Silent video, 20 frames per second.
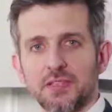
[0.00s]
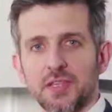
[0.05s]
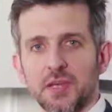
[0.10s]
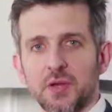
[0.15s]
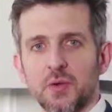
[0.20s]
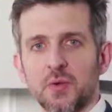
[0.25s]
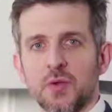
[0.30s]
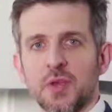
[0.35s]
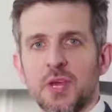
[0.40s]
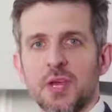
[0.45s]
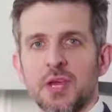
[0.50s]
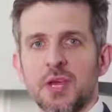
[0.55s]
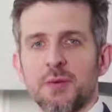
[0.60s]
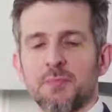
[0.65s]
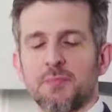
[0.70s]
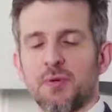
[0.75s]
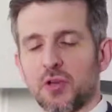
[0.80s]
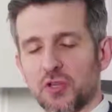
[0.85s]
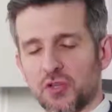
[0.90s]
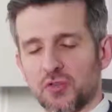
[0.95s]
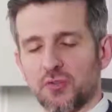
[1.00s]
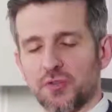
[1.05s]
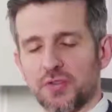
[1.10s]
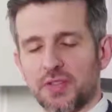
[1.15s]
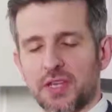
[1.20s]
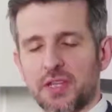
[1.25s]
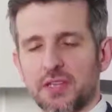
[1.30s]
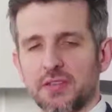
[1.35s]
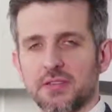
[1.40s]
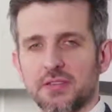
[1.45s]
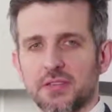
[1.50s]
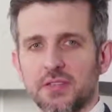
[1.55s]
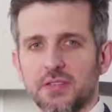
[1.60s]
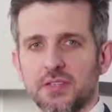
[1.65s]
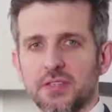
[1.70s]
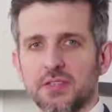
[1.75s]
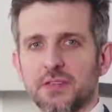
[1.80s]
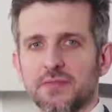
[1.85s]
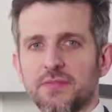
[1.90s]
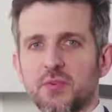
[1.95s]
So postural things
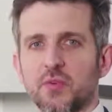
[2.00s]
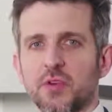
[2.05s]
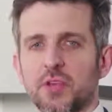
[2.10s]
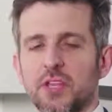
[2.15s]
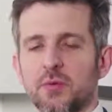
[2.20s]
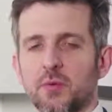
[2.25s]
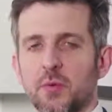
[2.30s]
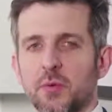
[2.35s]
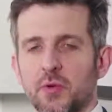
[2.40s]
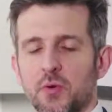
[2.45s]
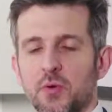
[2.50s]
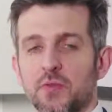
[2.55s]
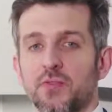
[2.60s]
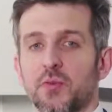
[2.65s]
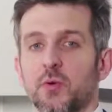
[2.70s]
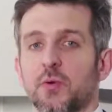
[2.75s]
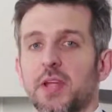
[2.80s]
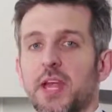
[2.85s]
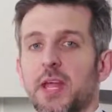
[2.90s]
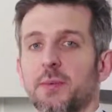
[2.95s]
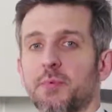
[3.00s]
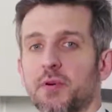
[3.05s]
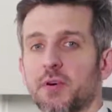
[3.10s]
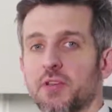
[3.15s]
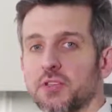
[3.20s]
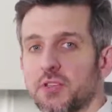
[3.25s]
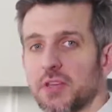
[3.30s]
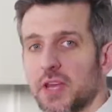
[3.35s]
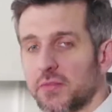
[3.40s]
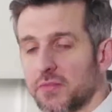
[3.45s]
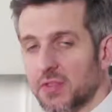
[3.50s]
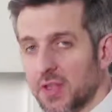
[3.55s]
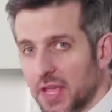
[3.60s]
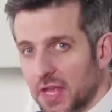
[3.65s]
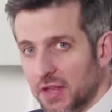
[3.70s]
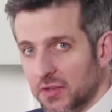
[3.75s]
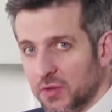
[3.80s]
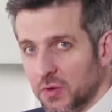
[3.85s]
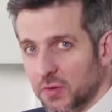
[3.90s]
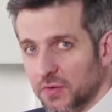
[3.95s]
such as avoiding what we call forward head posture, having the
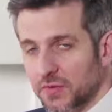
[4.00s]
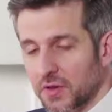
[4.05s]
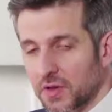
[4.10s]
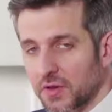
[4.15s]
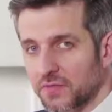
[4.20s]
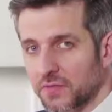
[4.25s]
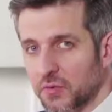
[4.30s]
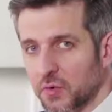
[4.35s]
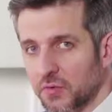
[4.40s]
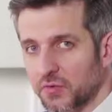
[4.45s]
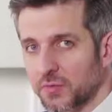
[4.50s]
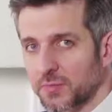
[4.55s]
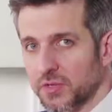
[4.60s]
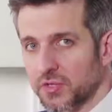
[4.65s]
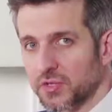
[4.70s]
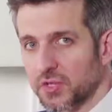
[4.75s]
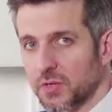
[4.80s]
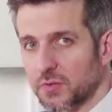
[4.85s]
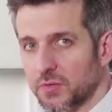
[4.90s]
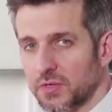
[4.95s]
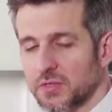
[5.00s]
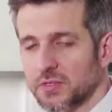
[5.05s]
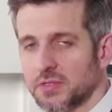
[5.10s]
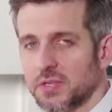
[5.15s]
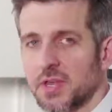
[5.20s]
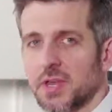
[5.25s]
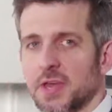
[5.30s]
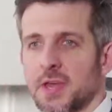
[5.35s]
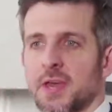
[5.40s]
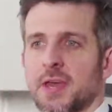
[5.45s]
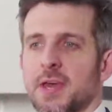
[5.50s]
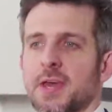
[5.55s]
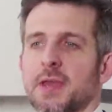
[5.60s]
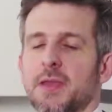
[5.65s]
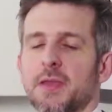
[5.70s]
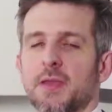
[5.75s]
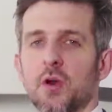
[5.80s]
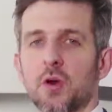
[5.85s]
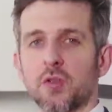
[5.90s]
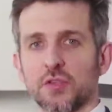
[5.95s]
head too far forward from the shoulders,
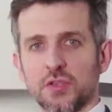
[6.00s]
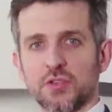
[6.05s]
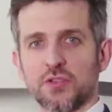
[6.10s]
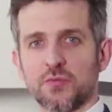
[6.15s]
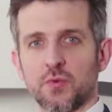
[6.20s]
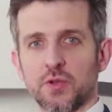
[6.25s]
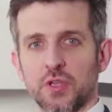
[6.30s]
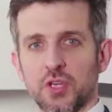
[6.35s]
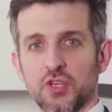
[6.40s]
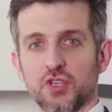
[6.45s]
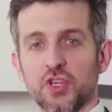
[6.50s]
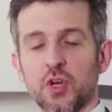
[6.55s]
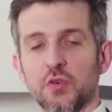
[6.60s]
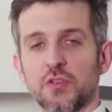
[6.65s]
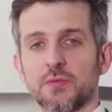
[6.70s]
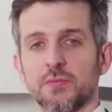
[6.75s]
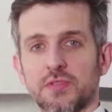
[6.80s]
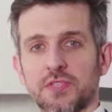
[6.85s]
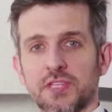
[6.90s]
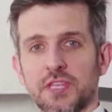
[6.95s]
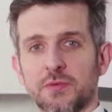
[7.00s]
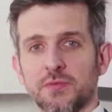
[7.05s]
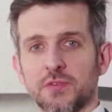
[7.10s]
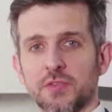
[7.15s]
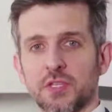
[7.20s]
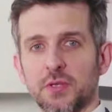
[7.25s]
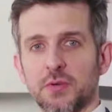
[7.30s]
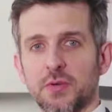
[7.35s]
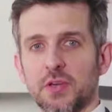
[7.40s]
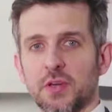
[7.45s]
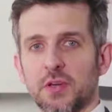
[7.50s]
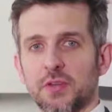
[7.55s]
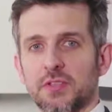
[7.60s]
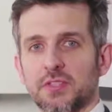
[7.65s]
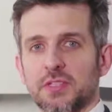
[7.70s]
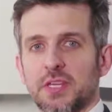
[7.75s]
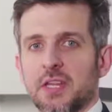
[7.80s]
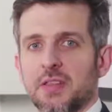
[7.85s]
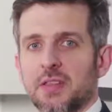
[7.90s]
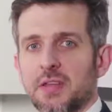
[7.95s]
conscious of what your shoulders themselves are doing. Are you
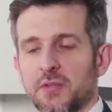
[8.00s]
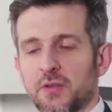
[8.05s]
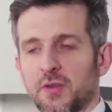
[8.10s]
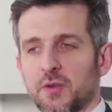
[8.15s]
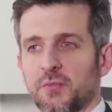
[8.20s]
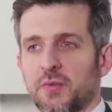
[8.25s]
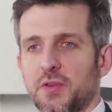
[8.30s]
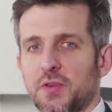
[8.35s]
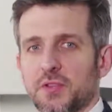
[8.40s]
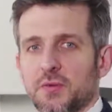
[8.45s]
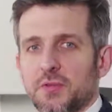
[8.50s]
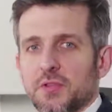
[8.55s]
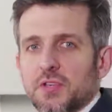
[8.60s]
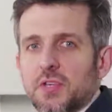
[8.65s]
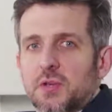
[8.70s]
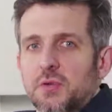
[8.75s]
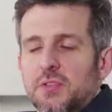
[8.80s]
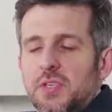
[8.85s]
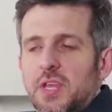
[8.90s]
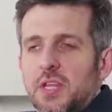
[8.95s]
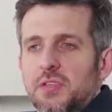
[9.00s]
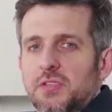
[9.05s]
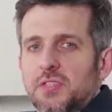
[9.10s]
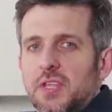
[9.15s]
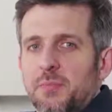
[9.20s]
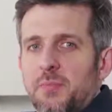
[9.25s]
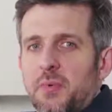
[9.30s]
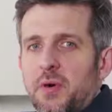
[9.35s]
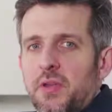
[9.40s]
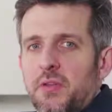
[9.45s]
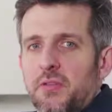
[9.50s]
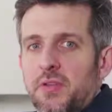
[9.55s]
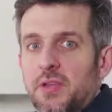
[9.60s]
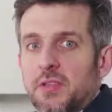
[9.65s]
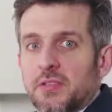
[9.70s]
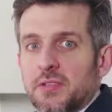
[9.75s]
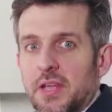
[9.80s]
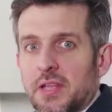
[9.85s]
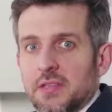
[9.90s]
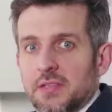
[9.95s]
sitting there on the computer, the shoulders hunched up by your
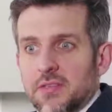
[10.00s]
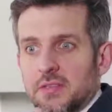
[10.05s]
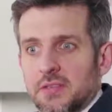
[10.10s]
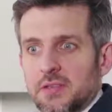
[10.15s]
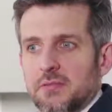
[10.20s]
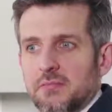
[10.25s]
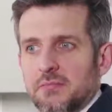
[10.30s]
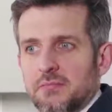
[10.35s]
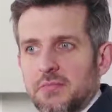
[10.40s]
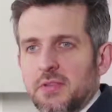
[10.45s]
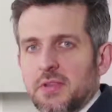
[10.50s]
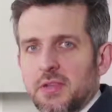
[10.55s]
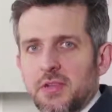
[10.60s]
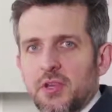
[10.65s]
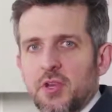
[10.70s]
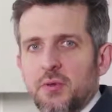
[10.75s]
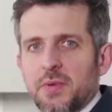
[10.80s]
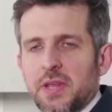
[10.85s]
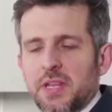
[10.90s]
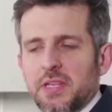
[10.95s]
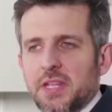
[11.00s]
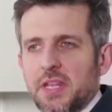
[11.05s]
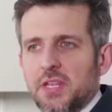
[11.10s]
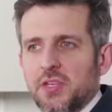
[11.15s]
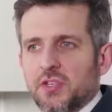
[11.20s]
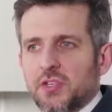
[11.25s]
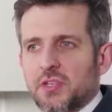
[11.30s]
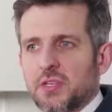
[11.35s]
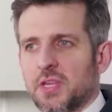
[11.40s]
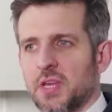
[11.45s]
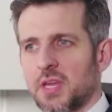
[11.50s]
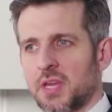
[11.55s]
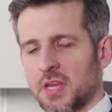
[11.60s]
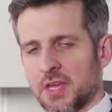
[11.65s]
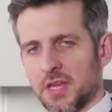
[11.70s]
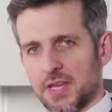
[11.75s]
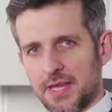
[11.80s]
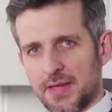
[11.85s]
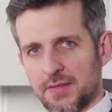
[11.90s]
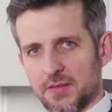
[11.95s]
ears? That's going to accumulate tension.
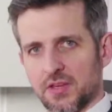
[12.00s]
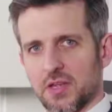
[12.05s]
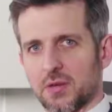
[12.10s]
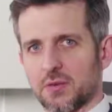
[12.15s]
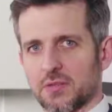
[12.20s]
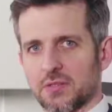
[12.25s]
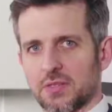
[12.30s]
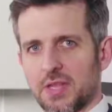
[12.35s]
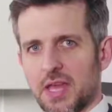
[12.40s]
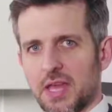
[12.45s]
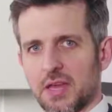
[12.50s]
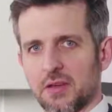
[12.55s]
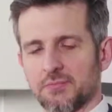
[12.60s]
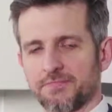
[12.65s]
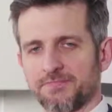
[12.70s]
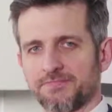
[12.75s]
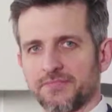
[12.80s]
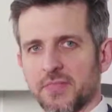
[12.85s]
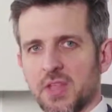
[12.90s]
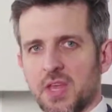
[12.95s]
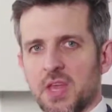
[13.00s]
Keep the shoulders down.